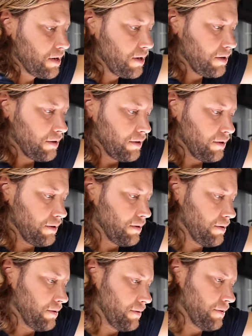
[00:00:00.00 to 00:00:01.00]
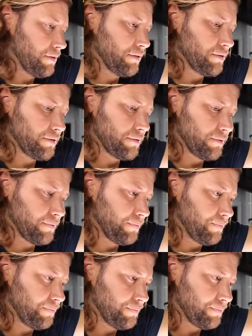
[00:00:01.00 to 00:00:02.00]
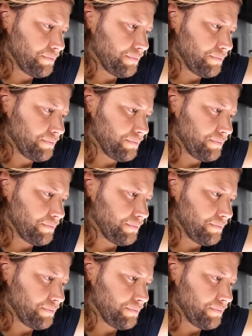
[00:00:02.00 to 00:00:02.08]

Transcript: (no one is talking)